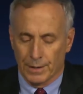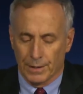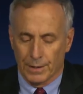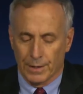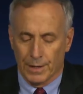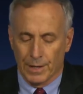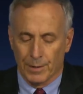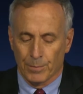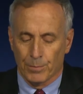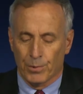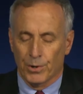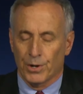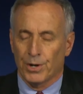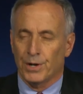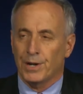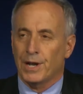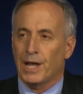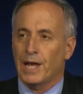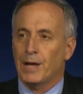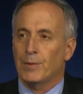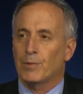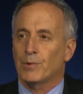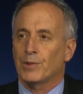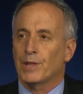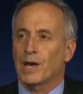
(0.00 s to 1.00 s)
and put a
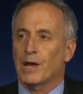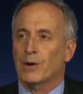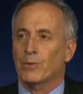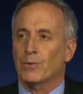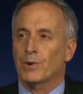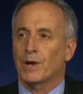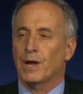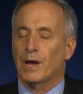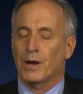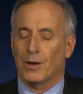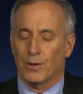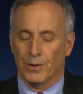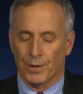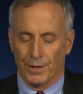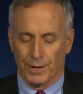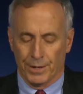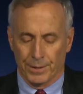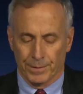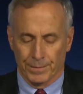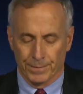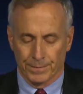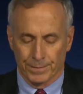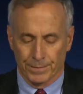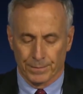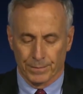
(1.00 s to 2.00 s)
name on that reality.
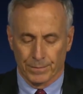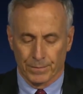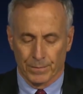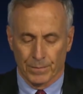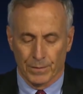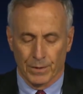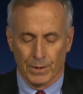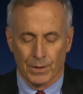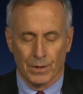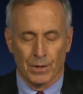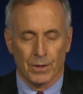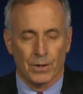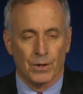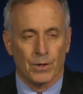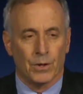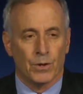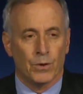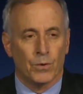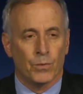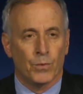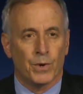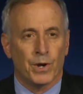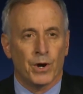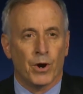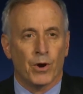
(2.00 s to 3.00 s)

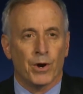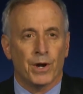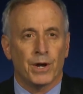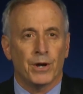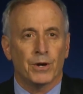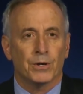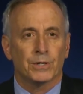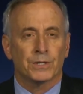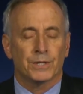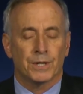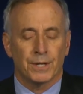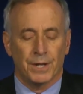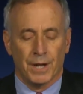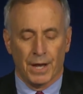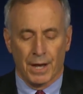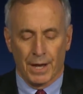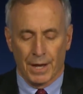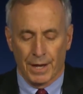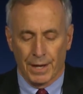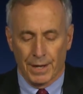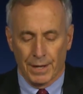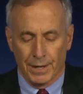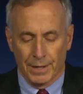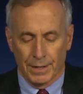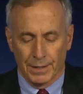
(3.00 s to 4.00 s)
We are here
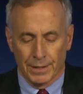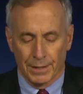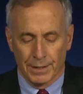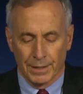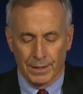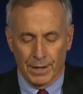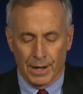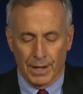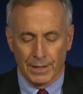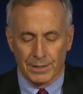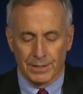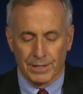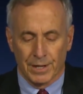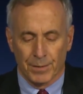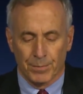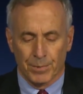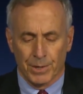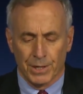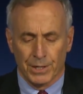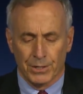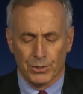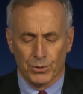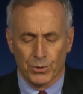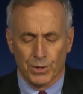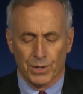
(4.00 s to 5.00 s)
today not
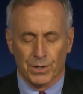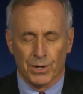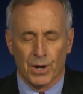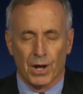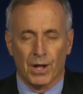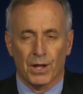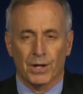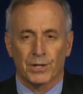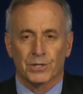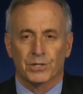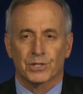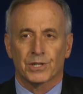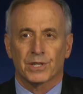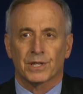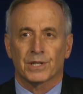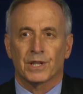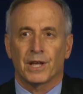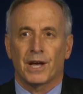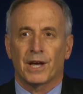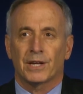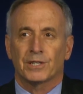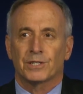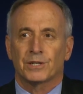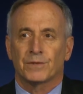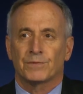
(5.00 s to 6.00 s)
simply to acknowledge the
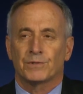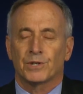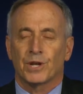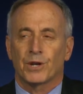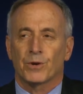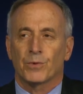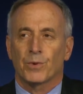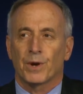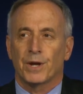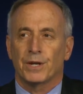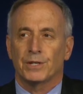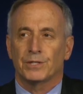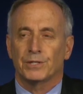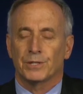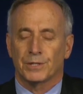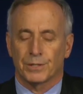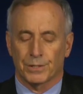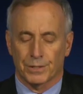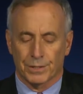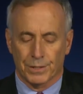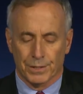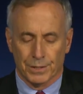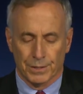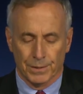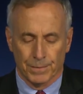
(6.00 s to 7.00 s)
clash of
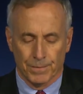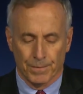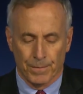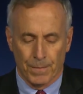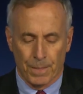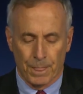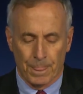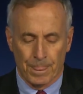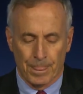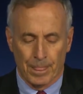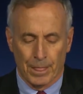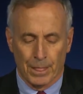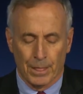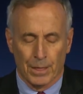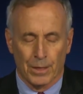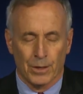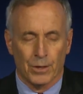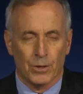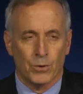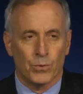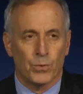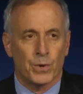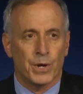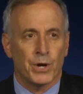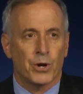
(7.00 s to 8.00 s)
generations.
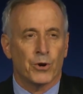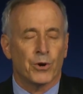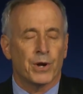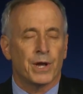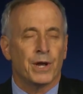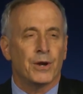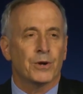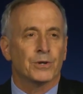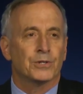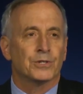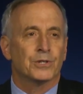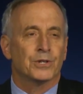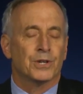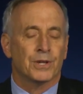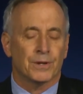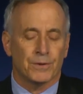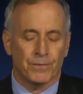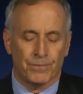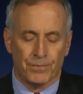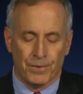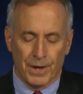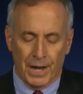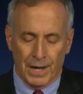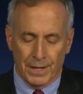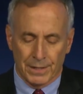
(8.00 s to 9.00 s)
We are here to
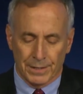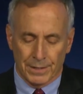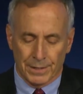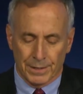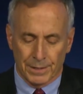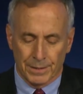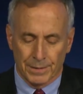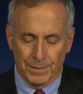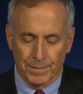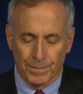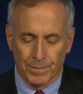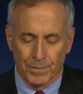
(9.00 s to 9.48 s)
confess